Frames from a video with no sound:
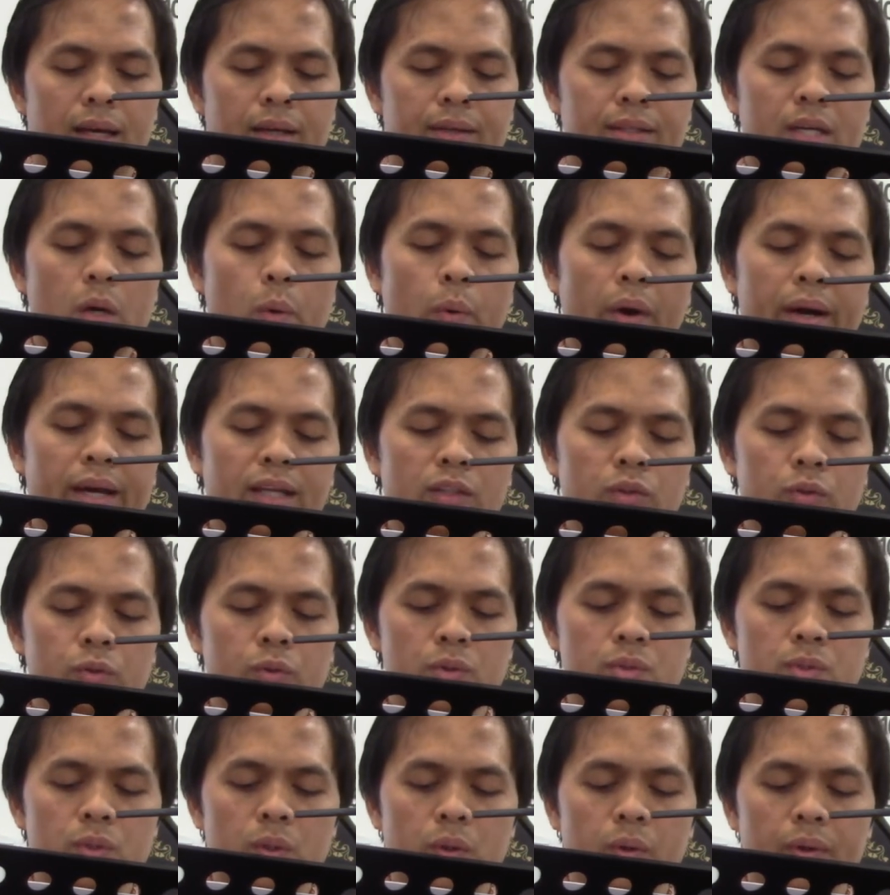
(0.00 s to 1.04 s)
The way to
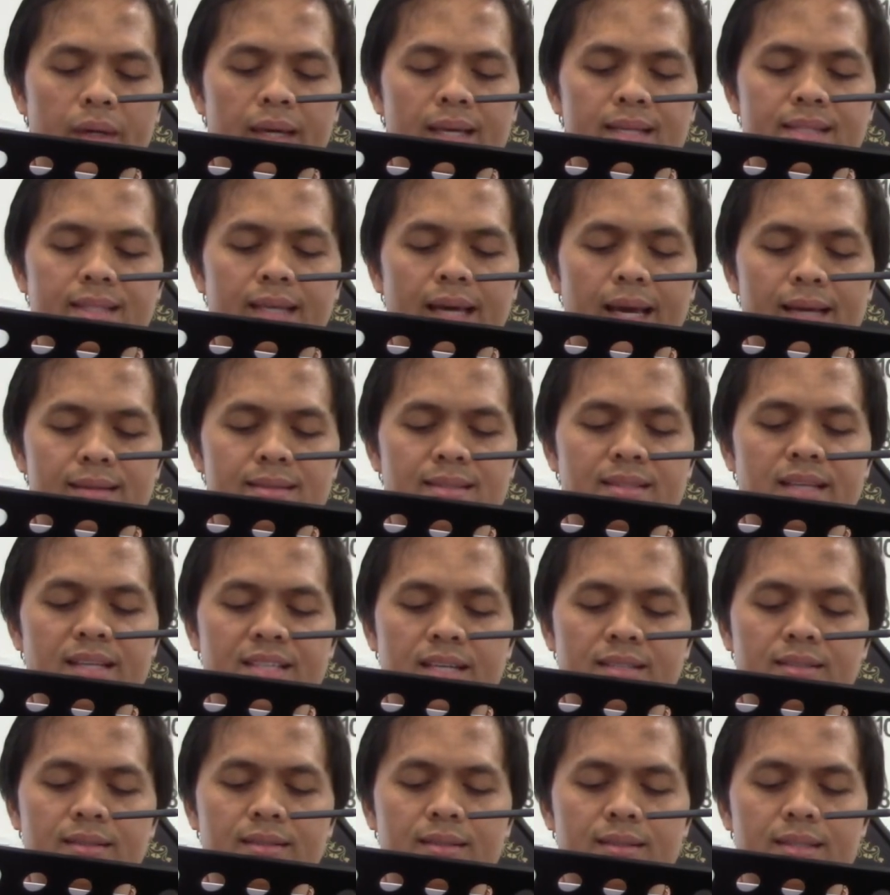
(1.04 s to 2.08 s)
do so is as
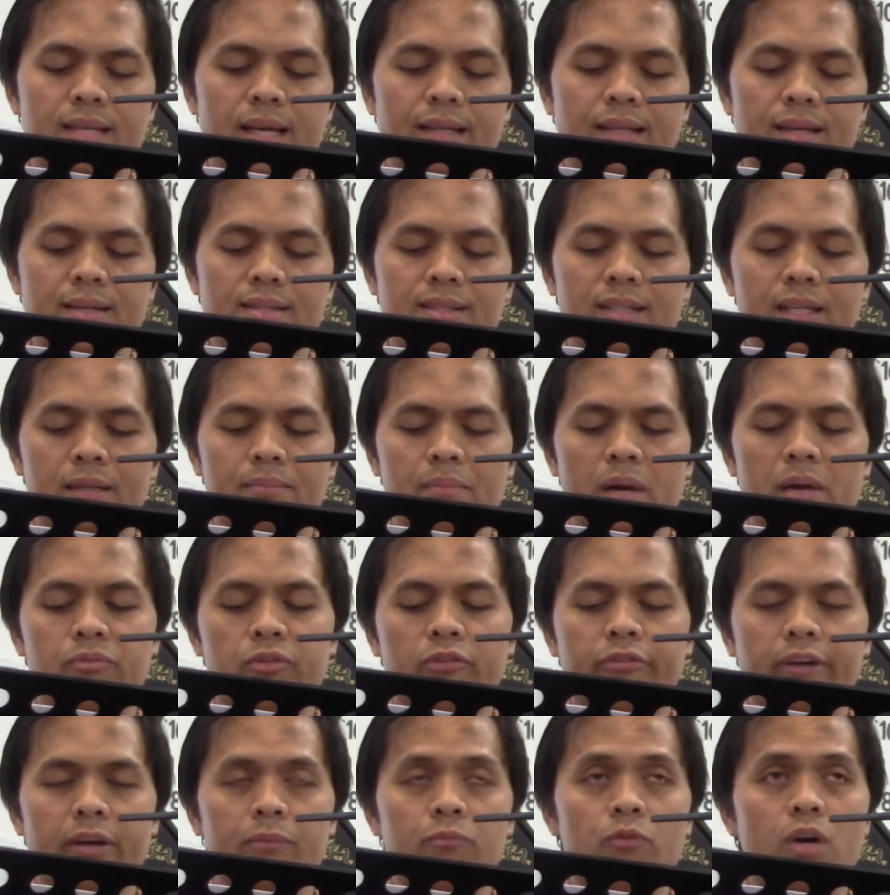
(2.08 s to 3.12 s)
suggested by
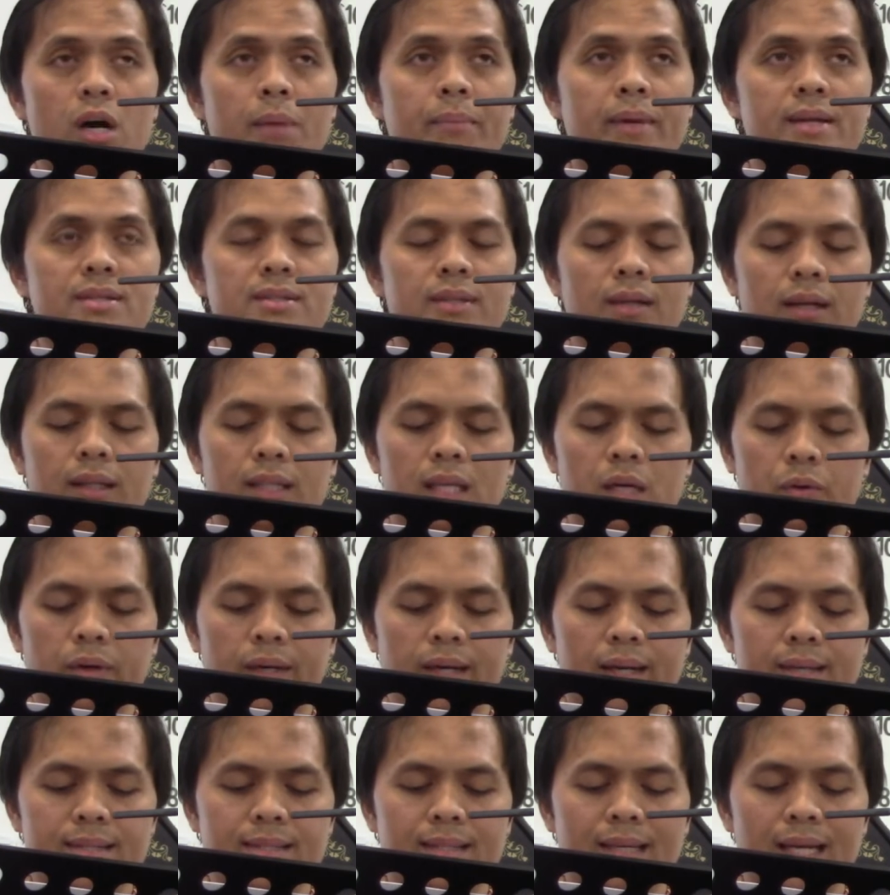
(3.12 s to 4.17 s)
Prophet Muhammad sallallahu
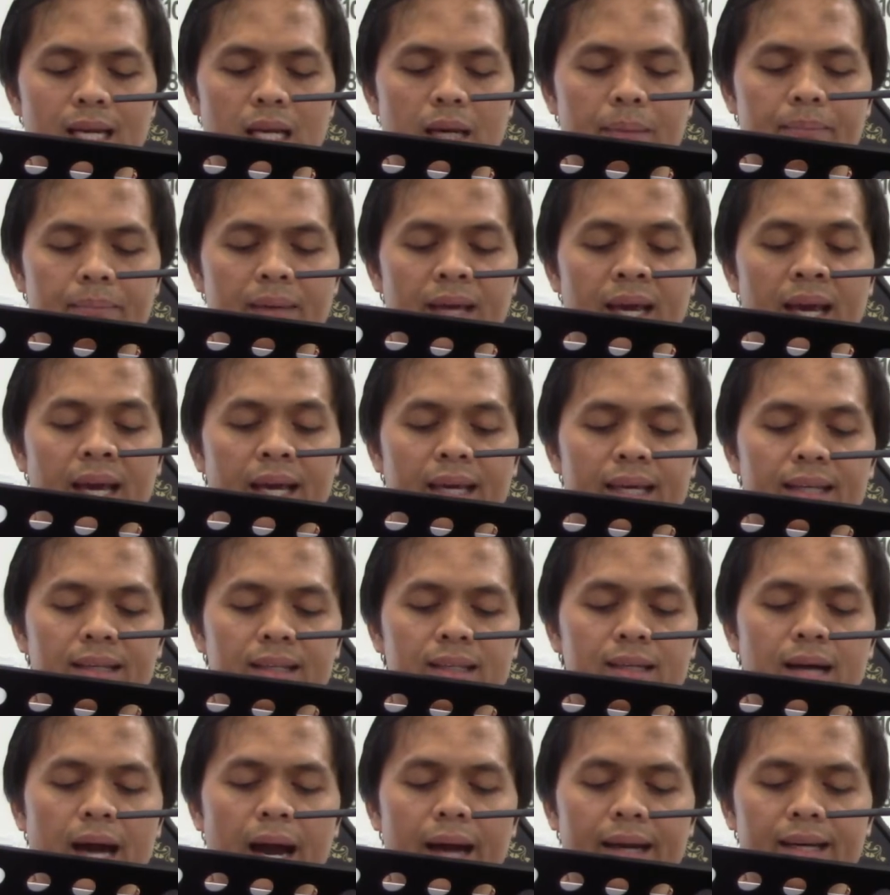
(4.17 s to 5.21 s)
alaihi wasallam in
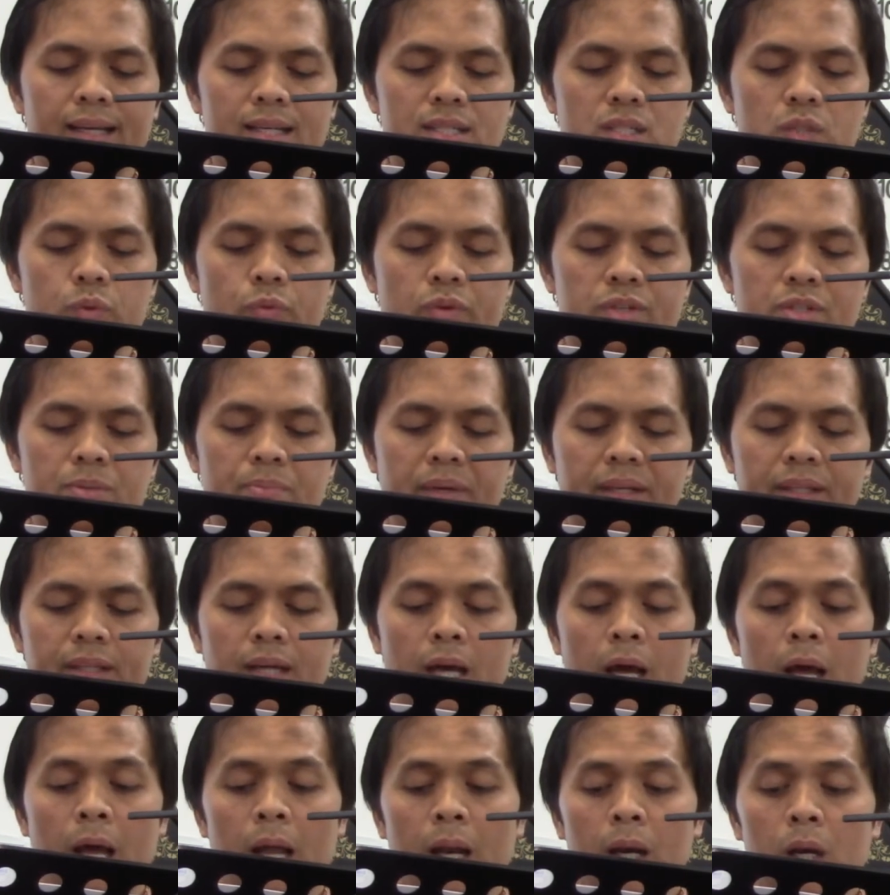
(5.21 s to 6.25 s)
a hadith, which
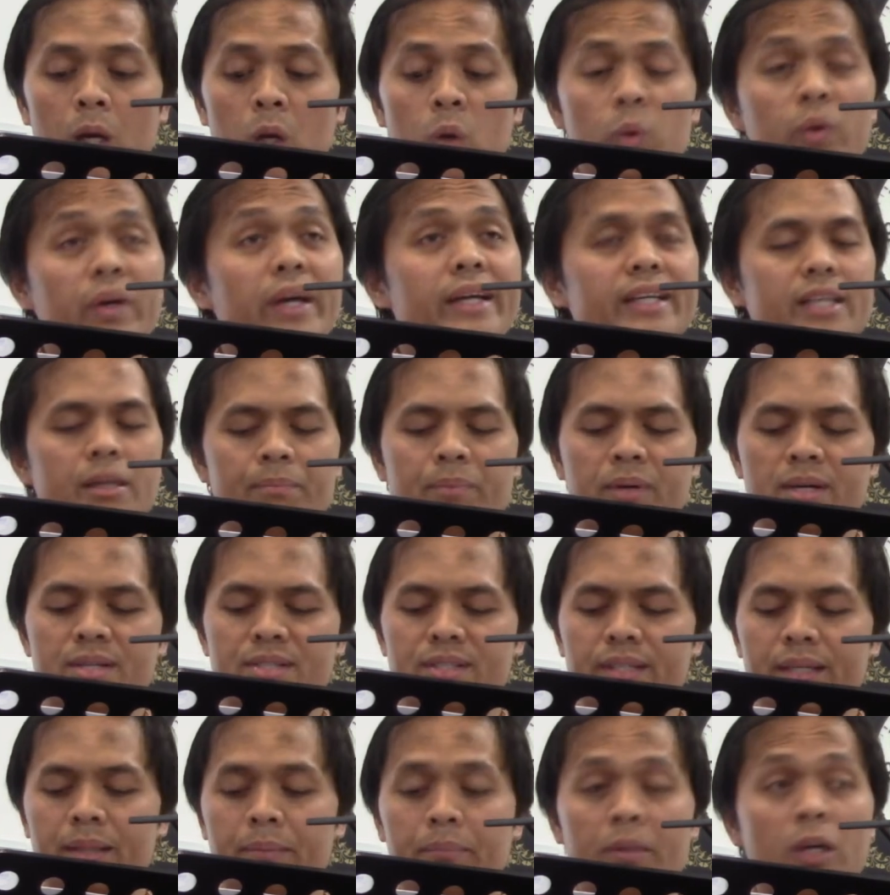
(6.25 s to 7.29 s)
means look at the
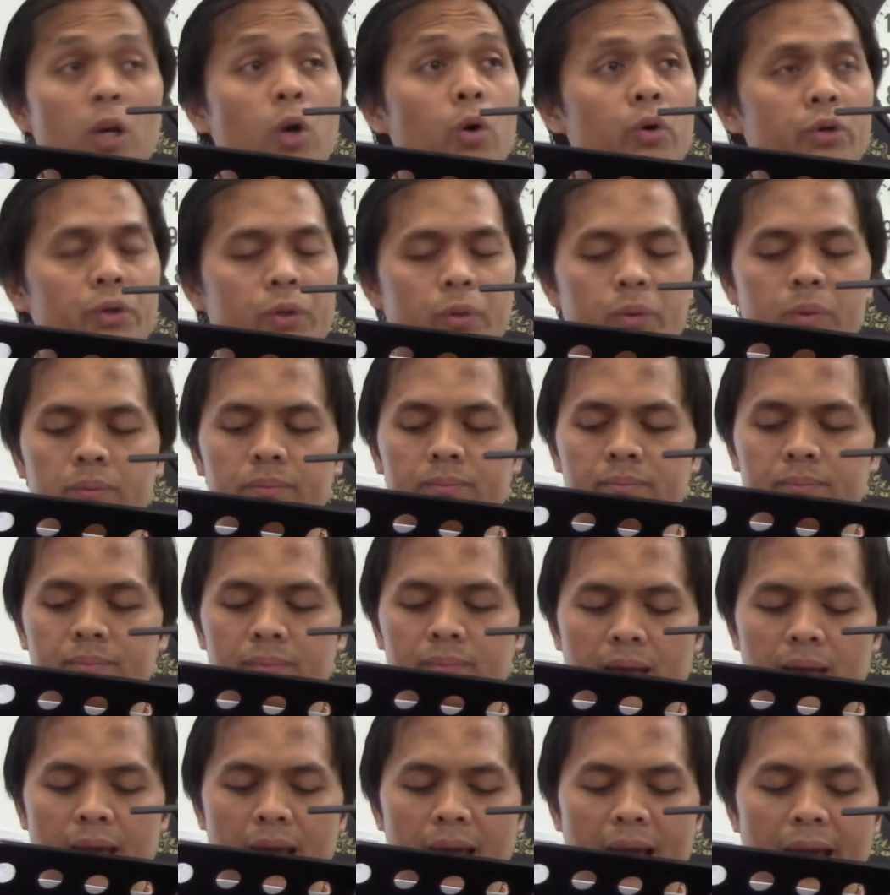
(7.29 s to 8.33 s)
person below you
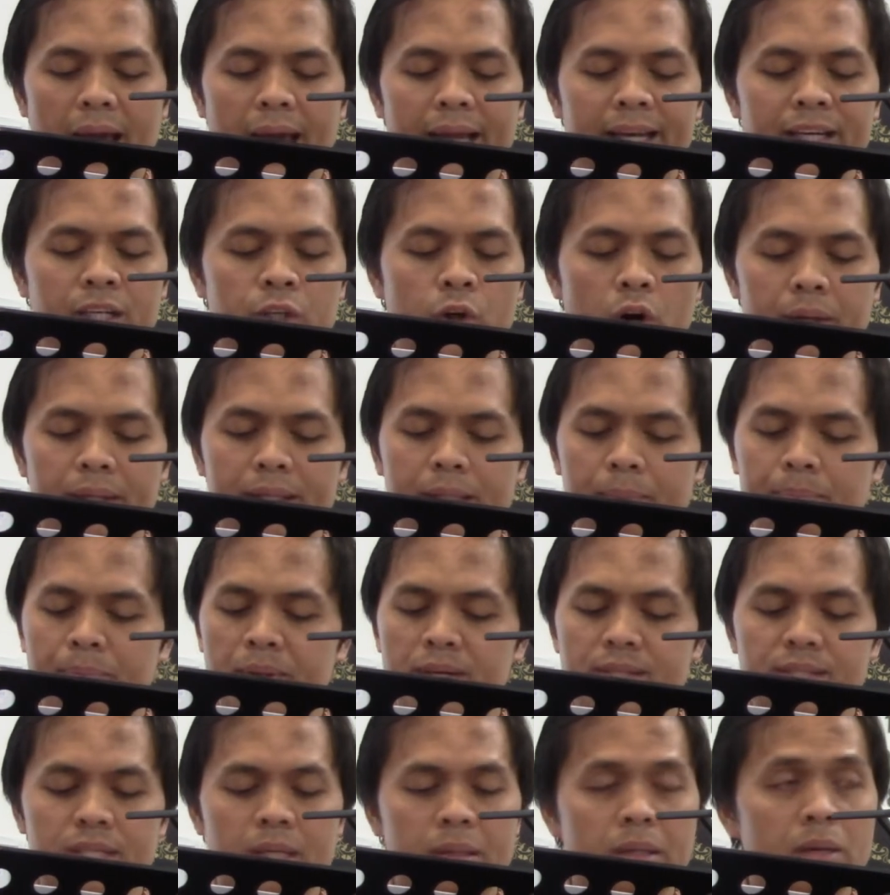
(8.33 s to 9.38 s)
and not the
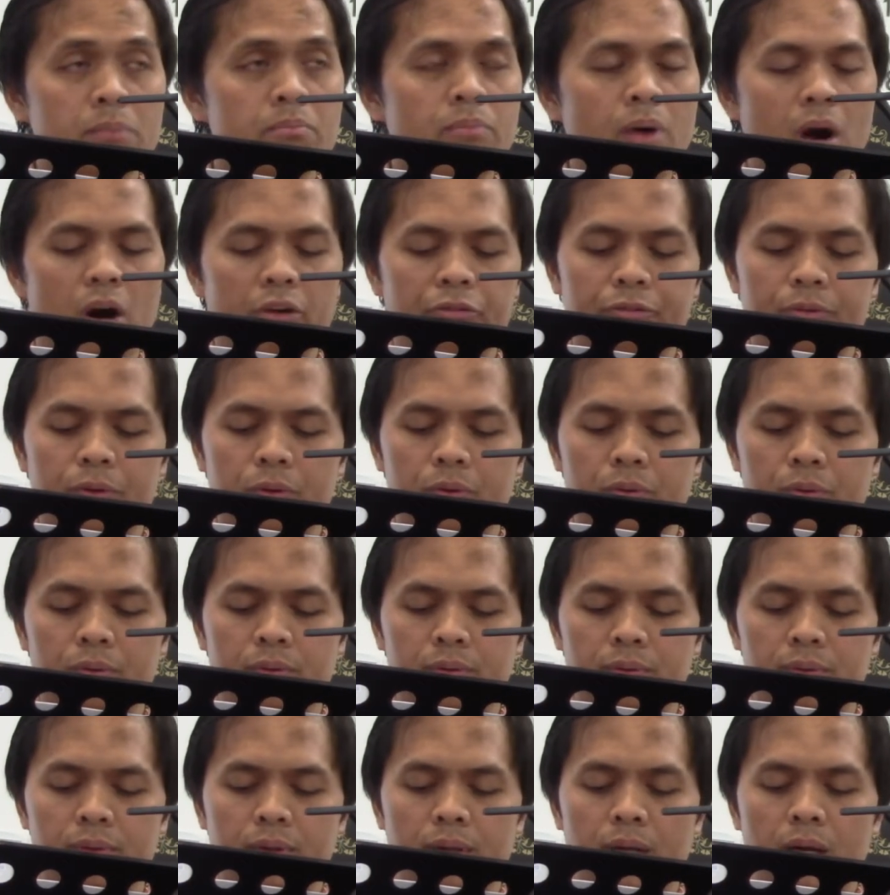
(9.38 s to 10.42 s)
person above you,